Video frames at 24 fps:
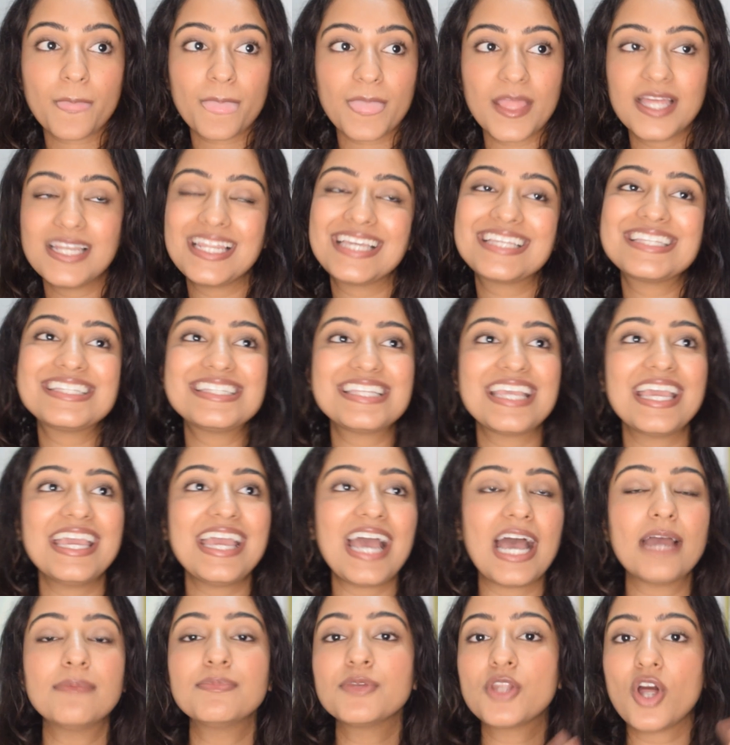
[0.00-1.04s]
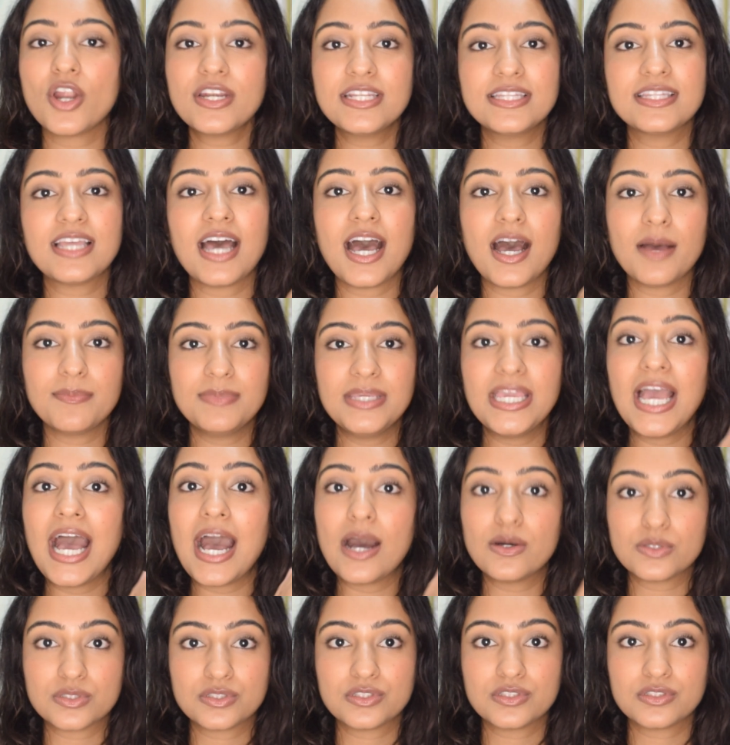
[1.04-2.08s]
Like, say I'm not in the army
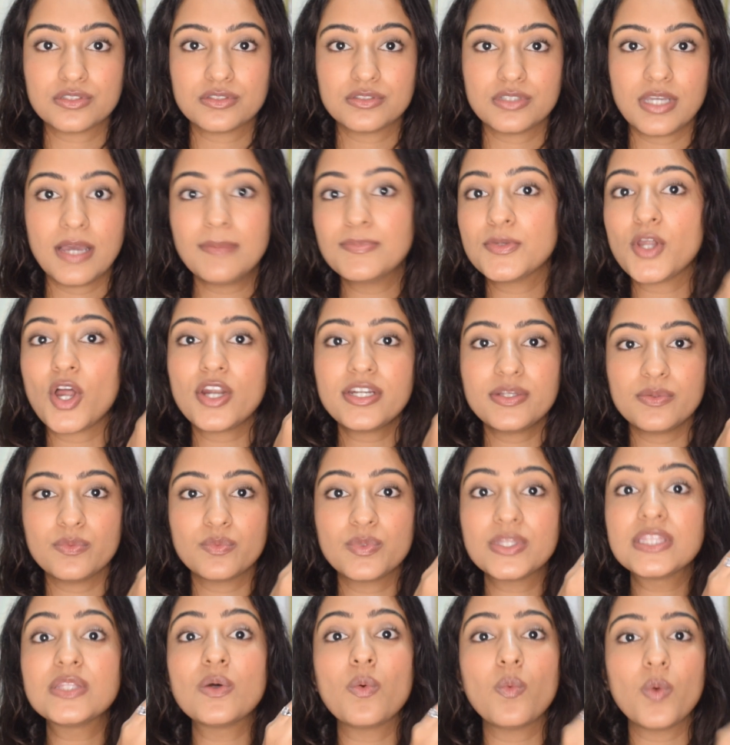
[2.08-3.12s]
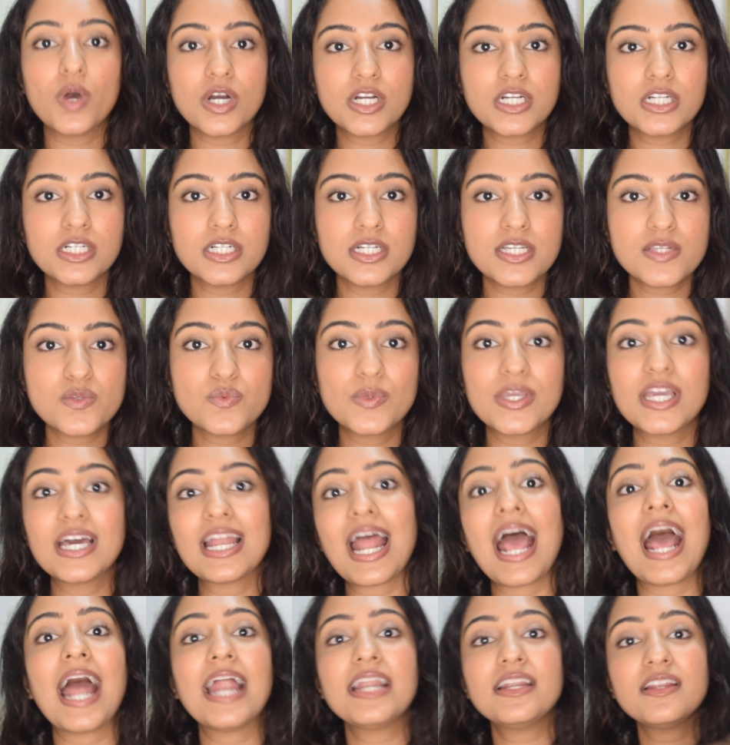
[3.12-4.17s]
house, I'm not with the workers, we
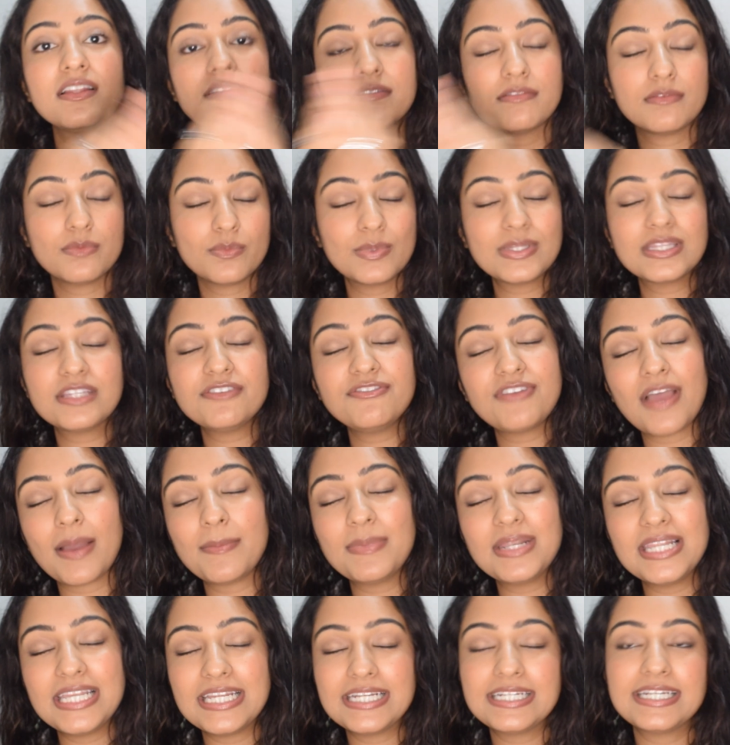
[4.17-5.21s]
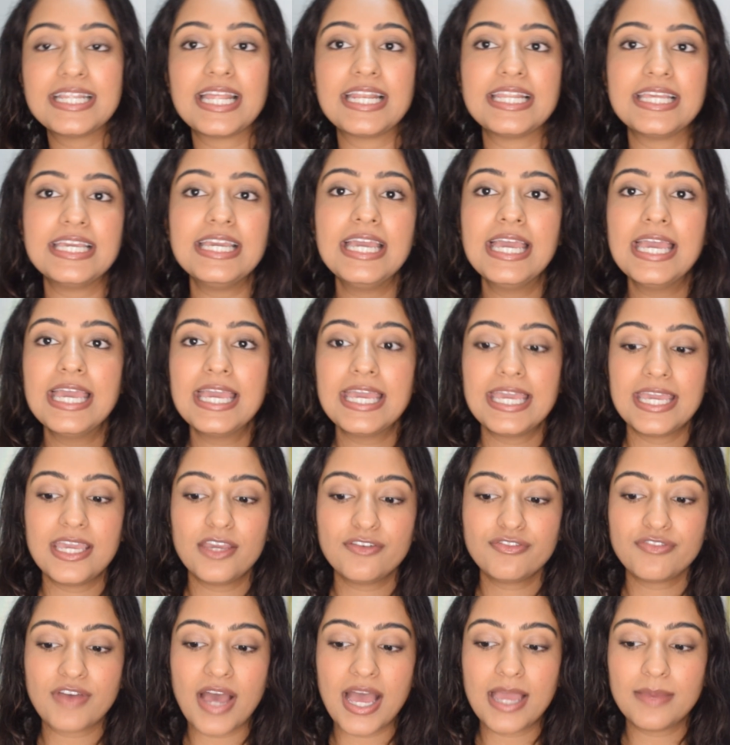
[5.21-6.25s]
are with the family in Delhi.
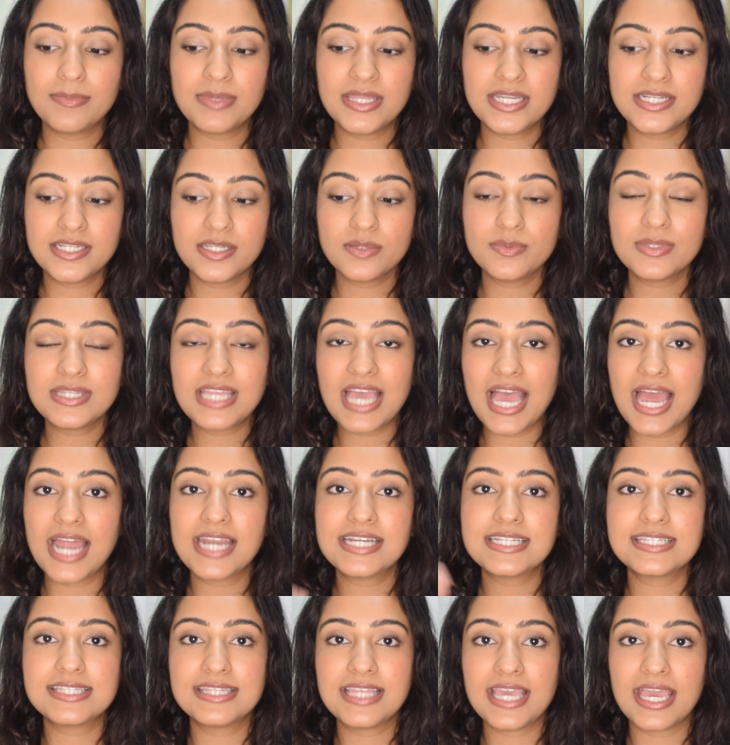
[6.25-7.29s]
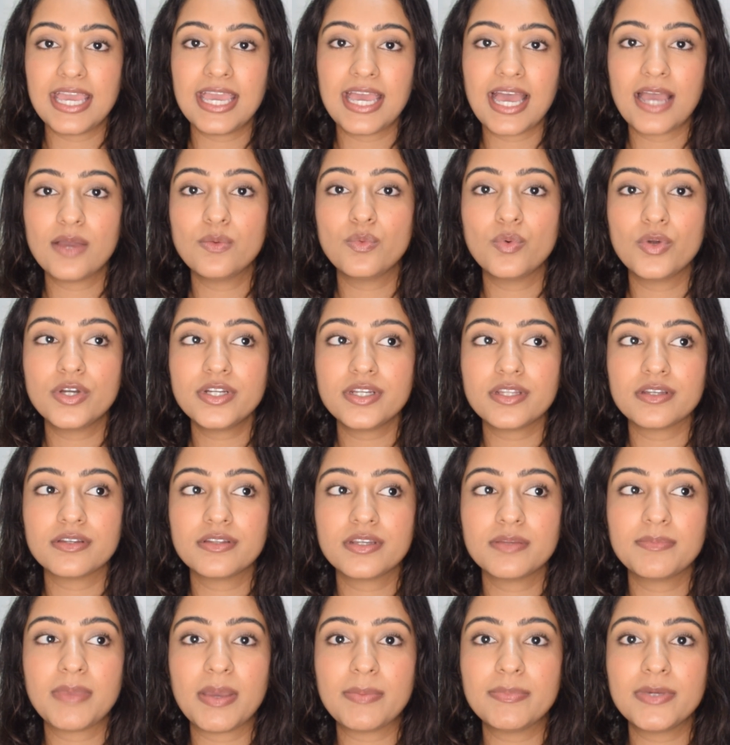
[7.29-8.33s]
If I'm eating with hands there, I won't
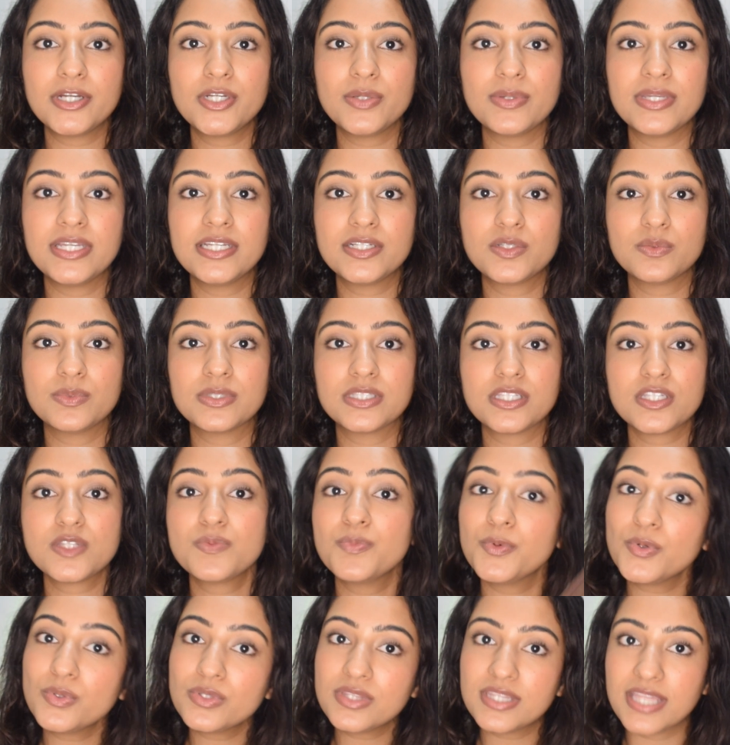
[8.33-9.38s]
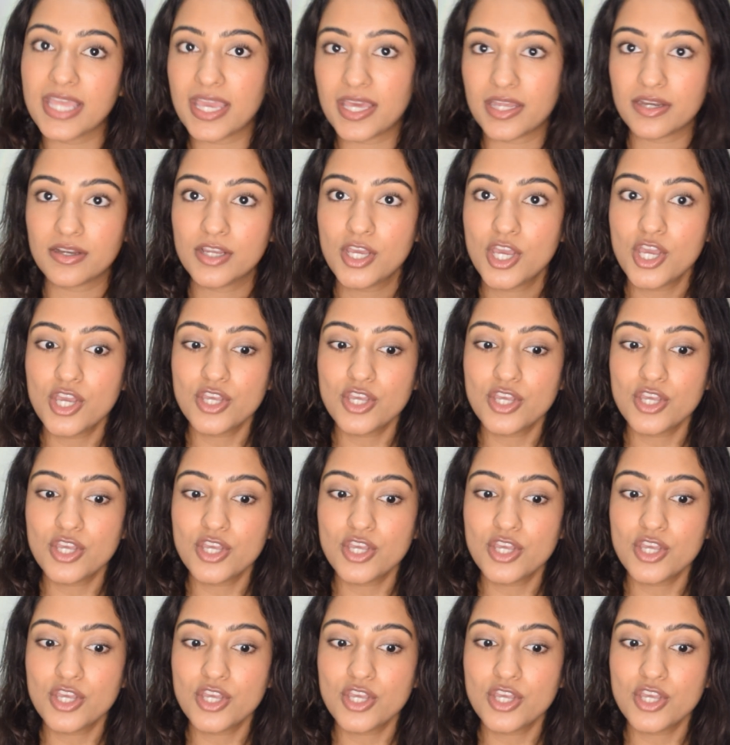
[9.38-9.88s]
remember to eat with the spoon there.